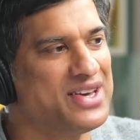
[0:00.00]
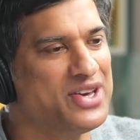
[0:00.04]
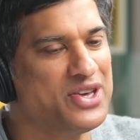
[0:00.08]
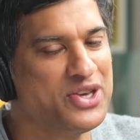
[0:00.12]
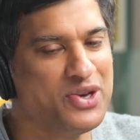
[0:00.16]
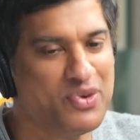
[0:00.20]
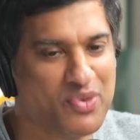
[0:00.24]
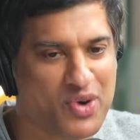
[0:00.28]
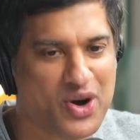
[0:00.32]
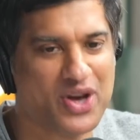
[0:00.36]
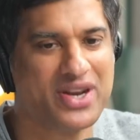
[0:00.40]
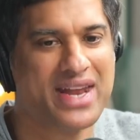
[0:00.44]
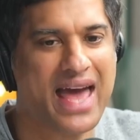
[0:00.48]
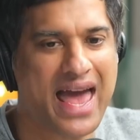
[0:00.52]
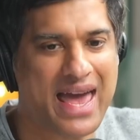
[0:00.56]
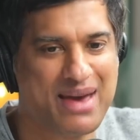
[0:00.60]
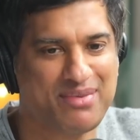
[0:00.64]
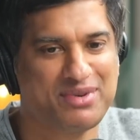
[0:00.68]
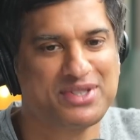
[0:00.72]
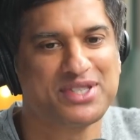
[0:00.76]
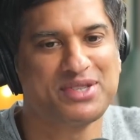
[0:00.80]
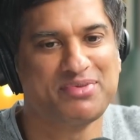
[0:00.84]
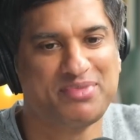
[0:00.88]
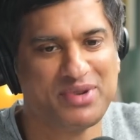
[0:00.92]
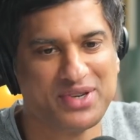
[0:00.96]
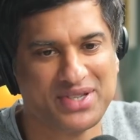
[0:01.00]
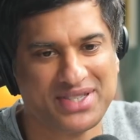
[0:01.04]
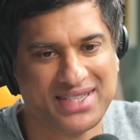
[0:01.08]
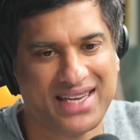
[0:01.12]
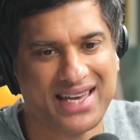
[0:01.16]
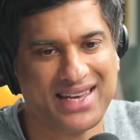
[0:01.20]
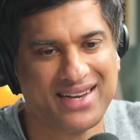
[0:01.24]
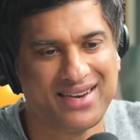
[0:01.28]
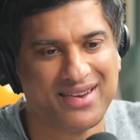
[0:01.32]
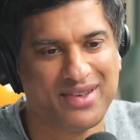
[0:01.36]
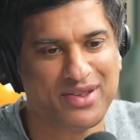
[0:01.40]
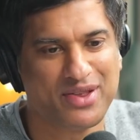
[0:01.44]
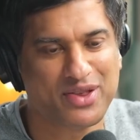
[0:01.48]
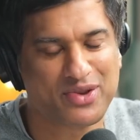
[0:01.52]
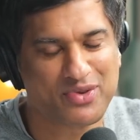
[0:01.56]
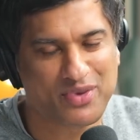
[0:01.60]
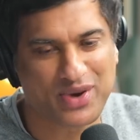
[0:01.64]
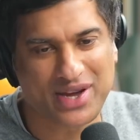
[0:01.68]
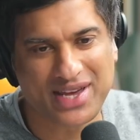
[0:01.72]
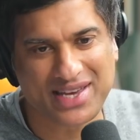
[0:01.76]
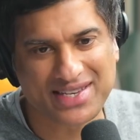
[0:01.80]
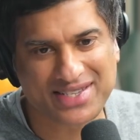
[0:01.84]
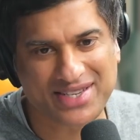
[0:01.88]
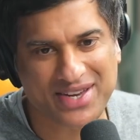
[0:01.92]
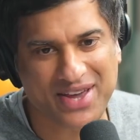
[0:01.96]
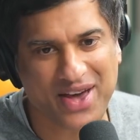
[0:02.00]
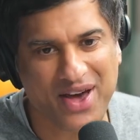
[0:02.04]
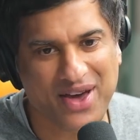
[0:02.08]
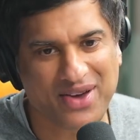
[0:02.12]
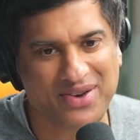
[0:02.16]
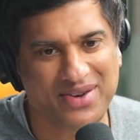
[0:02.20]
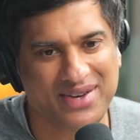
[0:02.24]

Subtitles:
you weren't able to put in 3 years ago?